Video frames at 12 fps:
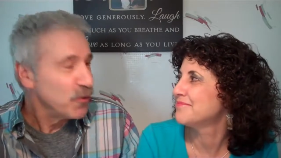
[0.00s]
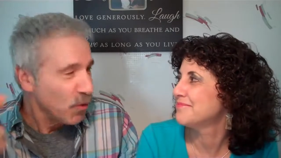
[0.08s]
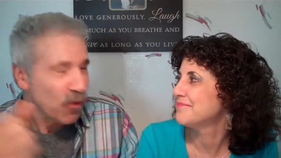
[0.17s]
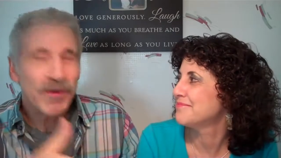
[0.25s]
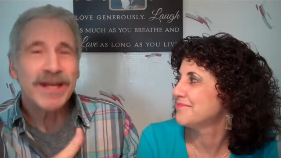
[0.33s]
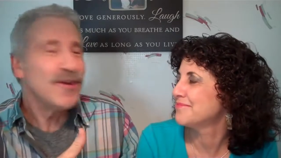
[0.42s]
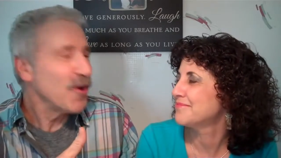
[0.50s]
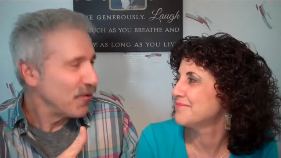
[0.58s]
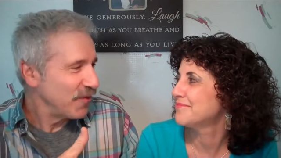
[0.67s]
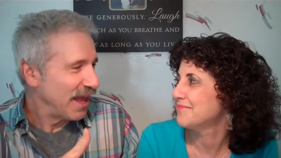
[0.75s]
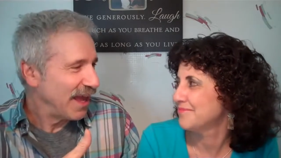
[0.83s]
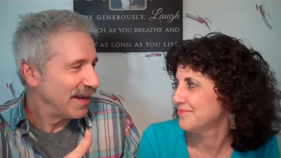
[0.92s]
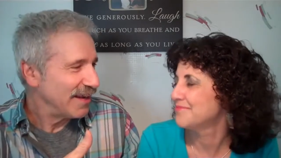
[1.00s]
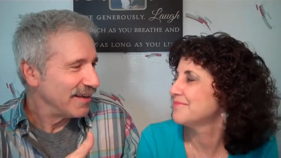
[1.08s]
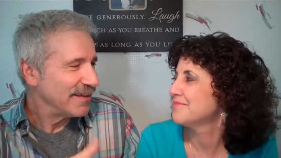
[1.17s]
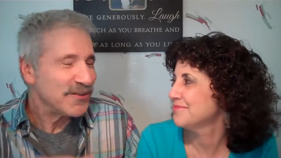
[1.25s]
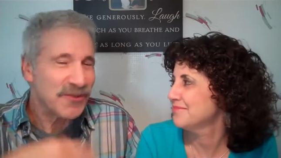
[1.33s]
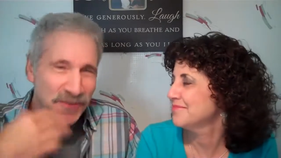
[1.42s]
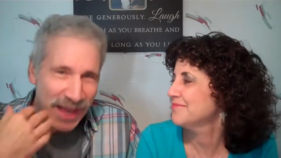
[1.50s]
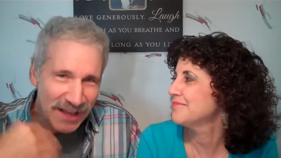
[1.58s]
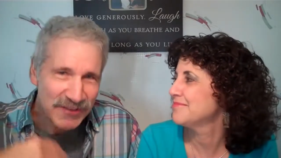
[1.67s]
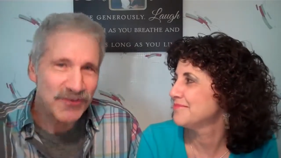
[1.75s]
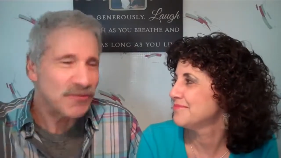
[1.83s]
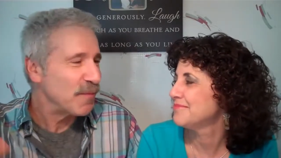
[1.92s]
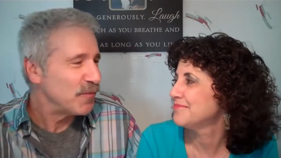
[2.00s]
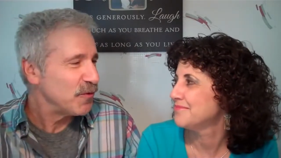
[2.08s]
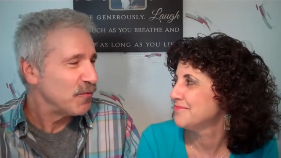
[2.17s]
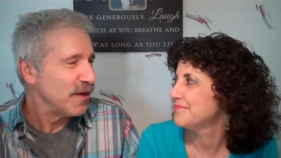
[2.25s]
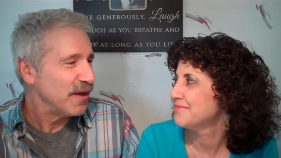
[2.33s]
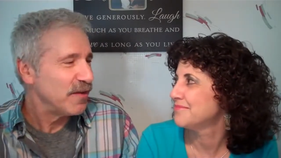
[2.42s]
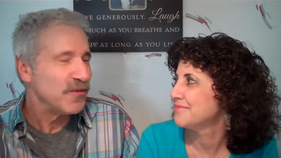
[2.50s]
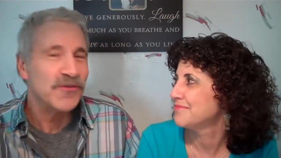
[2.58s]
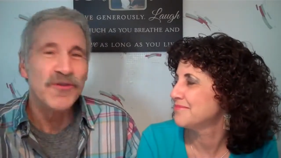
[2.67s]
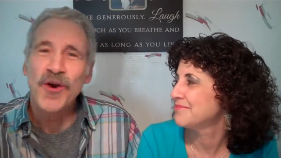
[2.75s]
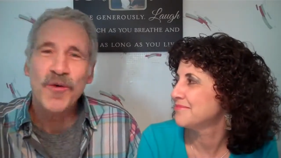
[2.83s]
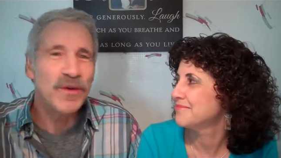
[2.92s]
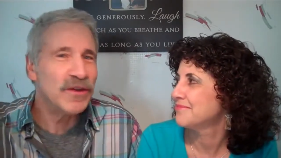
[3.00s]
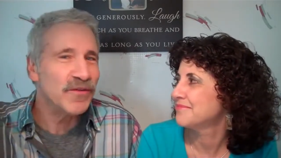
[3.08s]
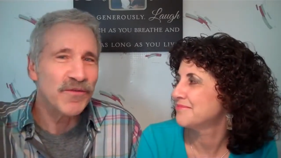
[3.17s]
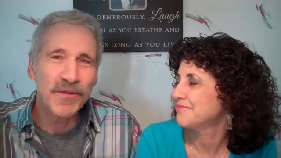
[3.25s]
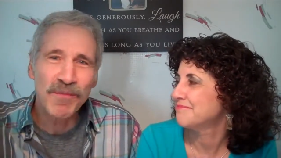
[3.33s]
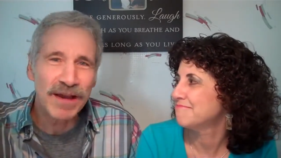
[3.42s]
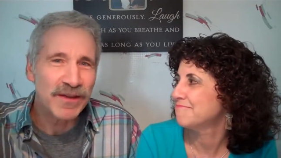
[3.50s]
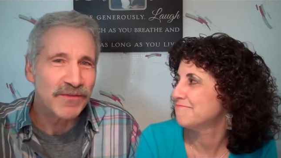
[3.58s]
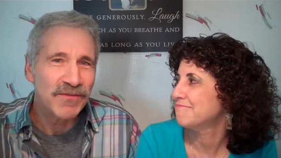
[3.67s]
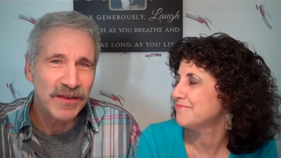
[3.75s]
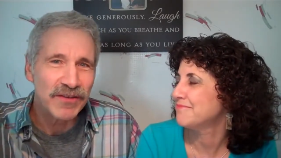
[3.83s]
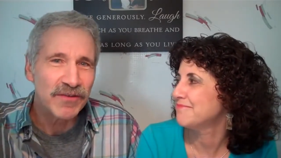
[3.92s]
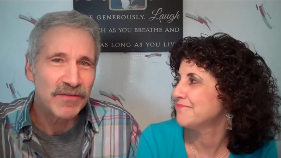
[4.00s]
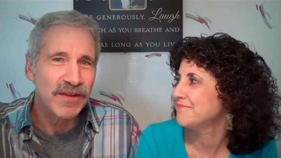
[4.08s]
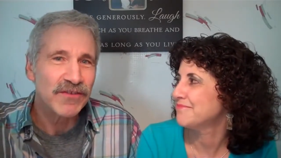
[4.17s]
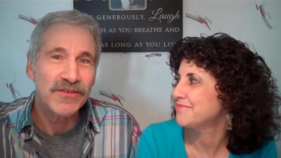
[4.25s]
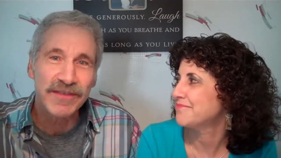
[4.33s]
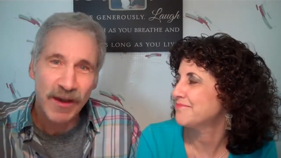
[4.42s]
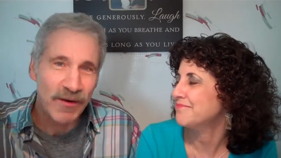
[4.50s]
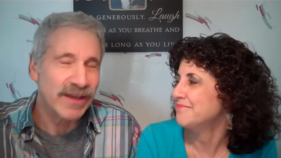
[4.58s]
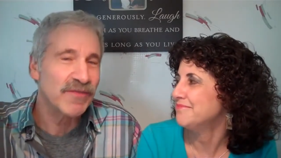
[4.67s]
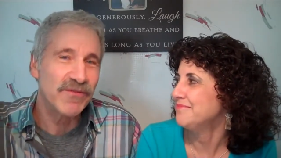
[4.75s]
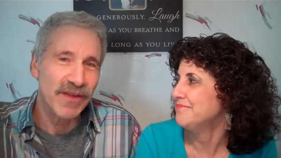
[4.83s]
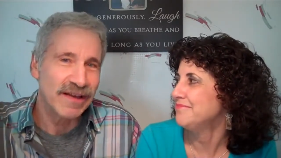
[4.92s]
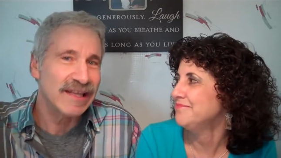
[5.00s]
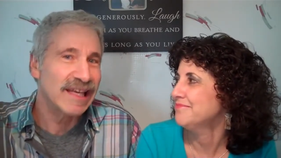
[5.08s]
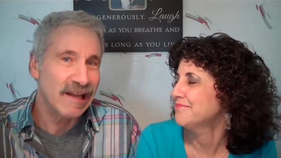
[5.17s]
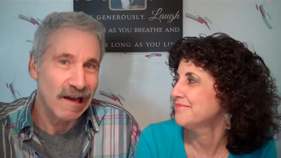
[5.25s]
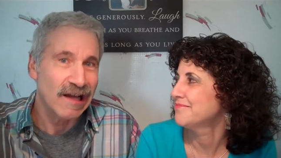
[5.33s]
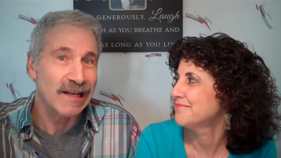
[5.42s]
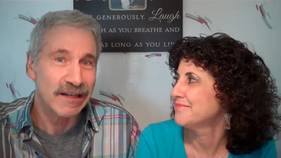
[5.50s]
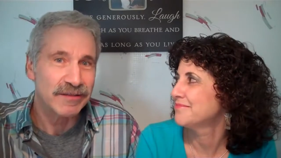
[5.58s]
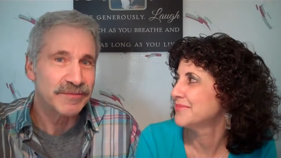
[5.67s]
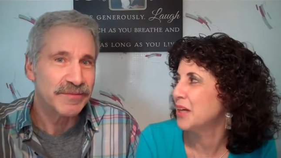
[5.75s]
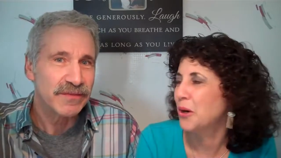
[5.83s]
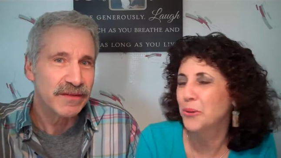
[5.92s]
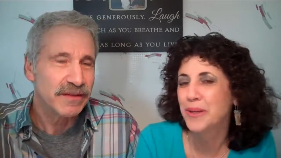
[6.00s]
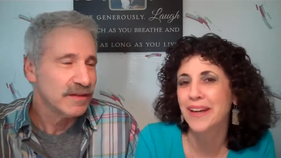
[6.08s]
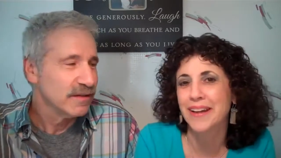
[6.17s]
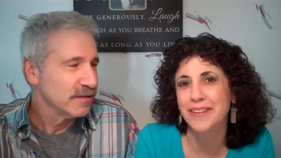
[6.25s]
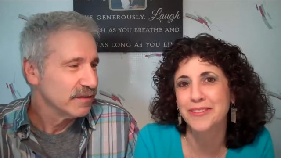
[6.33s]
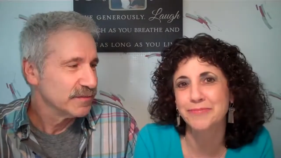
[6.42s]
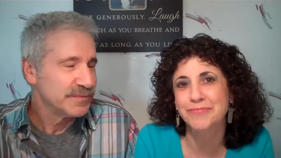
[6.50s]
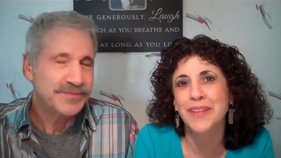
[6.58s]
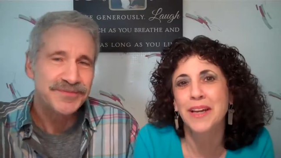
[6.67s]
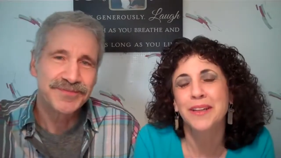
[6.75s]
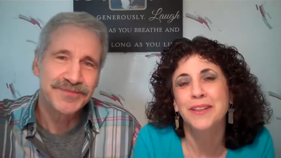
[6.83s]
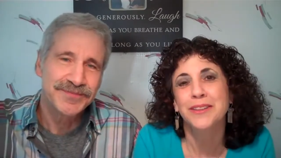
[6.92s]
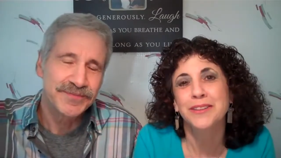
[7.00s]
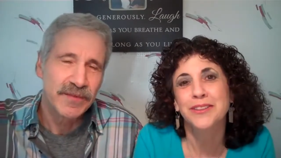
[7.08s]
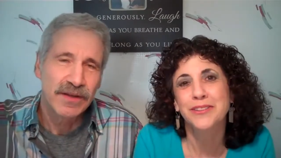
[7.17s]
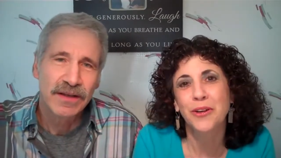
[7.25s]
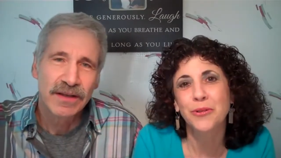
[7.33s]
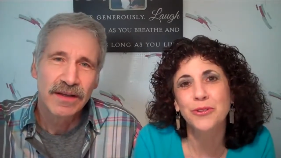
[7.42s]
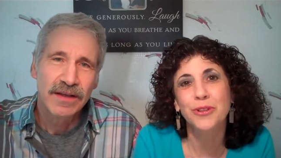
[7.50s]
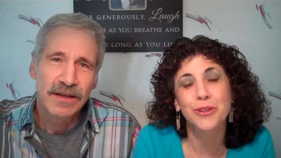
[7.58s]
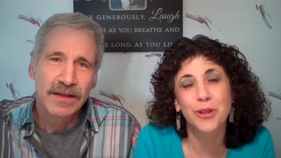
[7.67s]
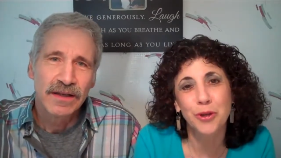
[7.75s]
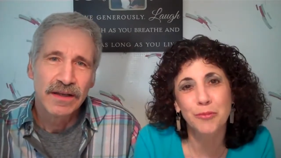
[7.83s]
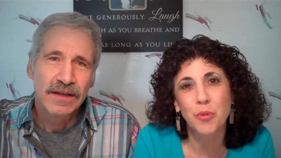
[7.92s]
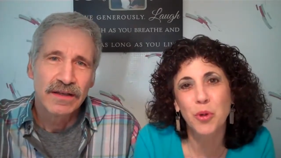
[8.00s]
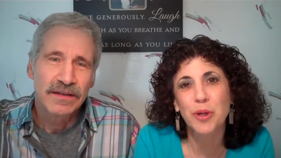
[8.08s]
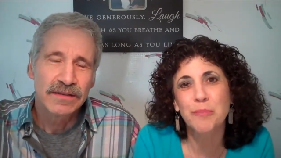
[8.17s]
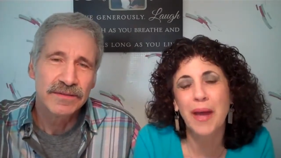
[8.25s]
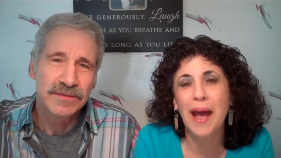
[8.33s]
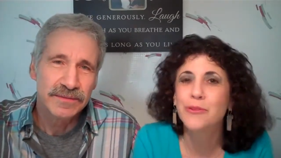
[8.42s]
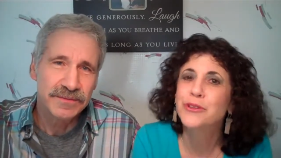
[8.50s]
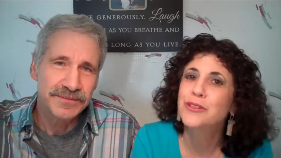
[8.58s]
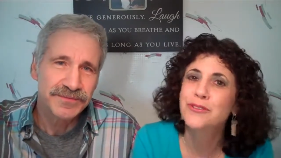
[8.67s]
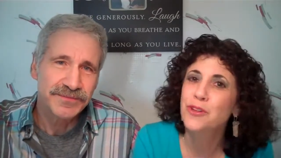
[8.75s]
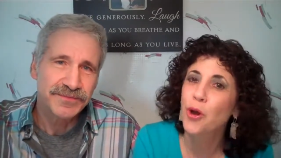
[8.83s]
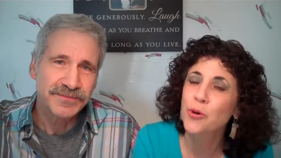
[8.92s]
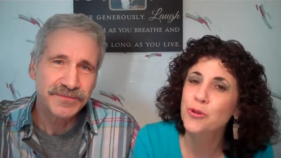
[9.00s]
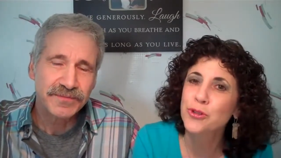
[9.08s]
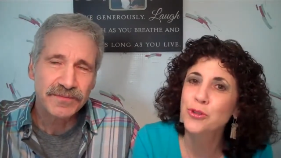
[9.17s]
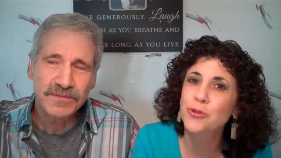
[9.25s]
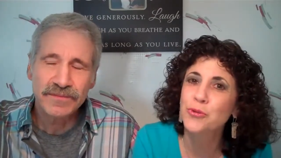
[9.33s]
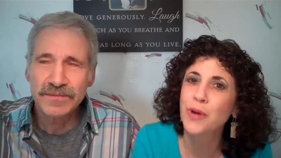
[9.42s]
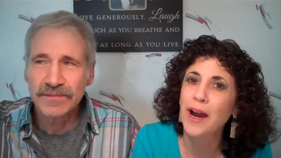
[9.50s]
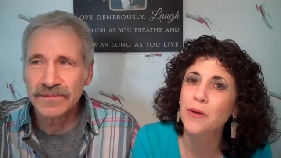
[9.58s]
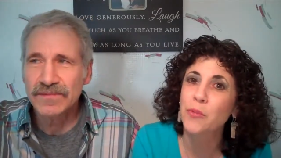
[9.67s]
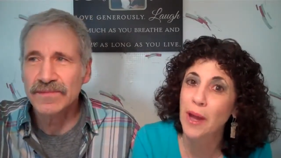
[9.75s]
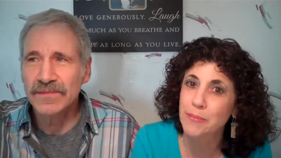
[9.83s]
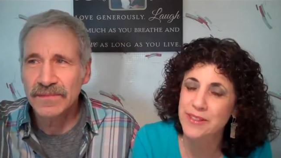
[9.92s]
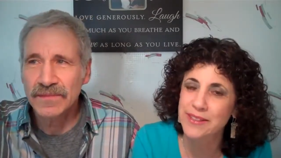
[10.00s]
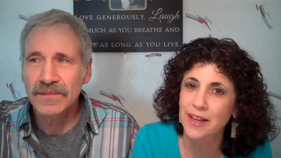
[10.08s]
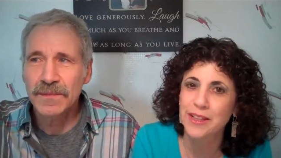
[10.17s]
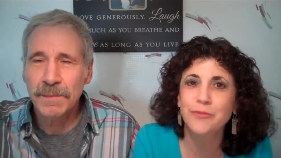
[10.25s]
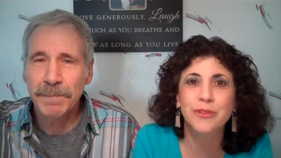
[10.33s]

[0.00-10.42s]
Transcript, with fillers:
Speaker 1: you already know that, mm-hmm. so that's swept away. There's no reason for my defensiveness. Now I can finally get on it.
Speaker 2: Okay. So to learn more about this, go to our website,